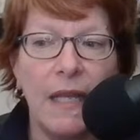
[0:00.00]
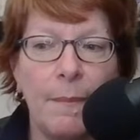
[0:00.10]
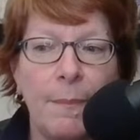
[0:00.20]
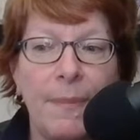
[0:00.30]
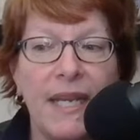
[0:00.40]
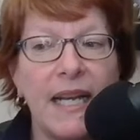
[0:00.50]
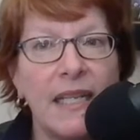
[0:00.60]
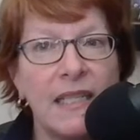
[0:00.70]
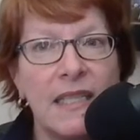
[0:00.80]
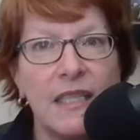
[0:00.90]

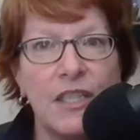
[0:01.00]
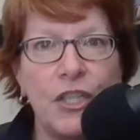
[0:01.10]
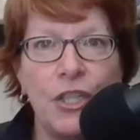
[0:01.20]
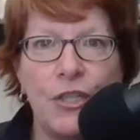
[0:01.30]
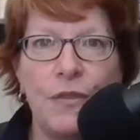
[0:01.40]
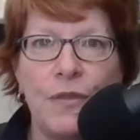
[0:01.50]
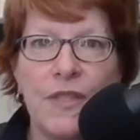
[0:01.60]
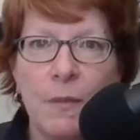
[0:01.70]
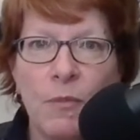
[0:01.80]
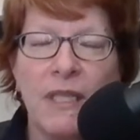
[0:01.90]
because to
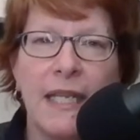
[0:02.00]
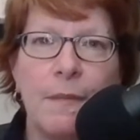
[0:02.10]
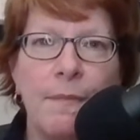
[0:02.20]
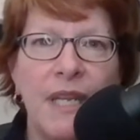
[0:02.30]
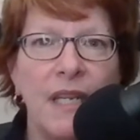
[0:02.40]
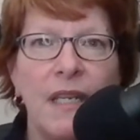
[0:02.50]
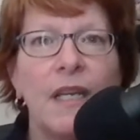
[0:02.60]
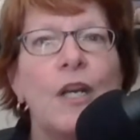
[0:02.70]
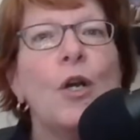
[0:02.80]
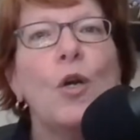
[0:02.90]
someone like me,
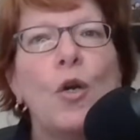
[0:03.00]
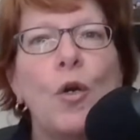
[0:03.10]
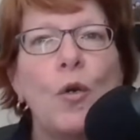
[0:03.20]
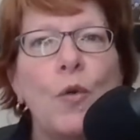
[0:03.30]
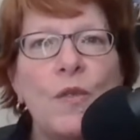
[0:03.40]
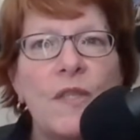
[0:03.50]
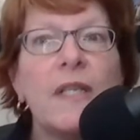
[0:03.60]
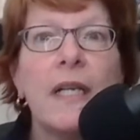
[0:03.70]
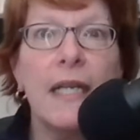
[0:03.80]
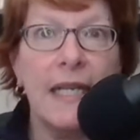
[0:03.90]
who's
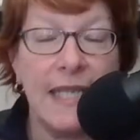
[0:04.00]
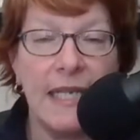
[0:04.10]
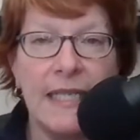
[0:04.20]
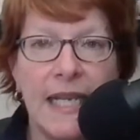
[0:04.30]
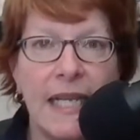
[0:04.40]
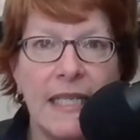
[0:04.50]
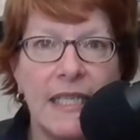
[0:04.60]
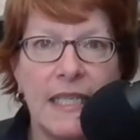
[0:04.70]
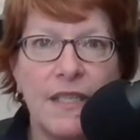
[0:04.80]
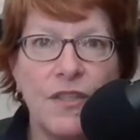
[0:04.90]
a data
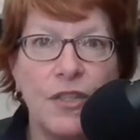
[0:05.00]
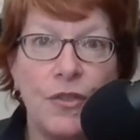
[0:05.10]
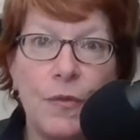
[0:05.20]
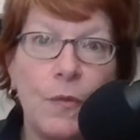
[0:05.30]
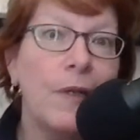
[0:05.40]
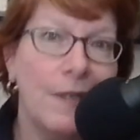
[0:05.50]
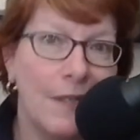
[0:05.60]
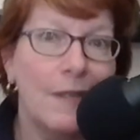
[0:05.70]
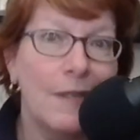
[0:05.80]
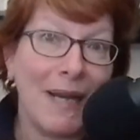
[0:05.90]
scientist, who
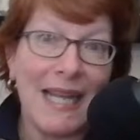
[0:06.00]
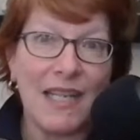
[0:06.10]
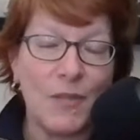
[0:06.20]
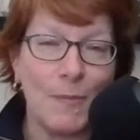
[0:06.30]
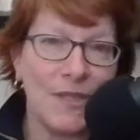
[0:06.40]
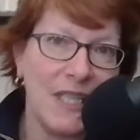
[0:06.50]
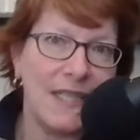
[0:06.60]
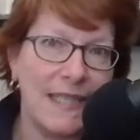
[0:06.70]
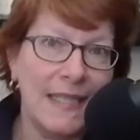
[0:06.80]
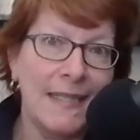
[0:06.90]
my
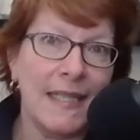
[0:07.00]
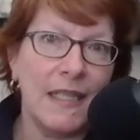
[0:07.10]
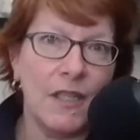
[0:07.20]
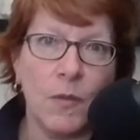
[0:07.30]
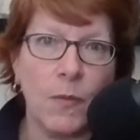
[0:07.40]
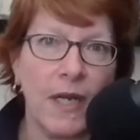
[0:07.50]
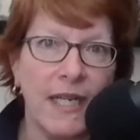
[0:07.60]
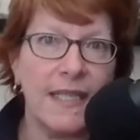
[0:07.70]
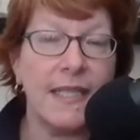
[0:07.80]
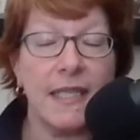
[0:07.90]
expertise is in running
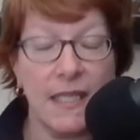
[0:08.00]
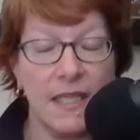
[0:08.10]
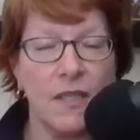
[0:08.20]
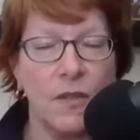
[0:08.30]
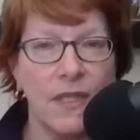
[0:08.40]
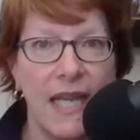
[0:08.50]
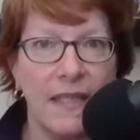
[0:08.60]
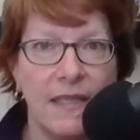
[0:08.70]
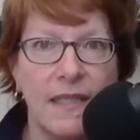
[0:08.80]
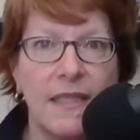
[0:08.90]
statistical
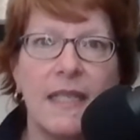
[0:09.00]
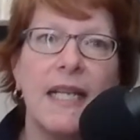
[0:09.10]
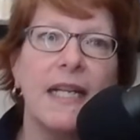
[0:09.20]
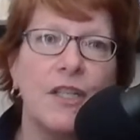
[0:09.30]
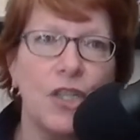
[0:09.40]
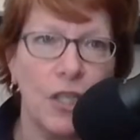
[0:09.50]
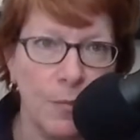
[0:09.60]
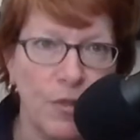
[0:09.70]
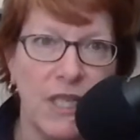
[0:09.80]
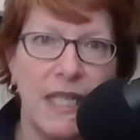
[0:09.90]
tests and then
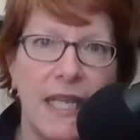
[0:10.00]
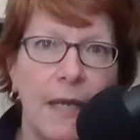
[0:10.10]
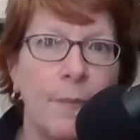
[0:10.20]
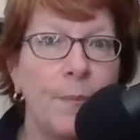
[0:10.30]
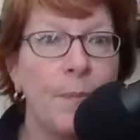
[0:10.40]
interpreting them,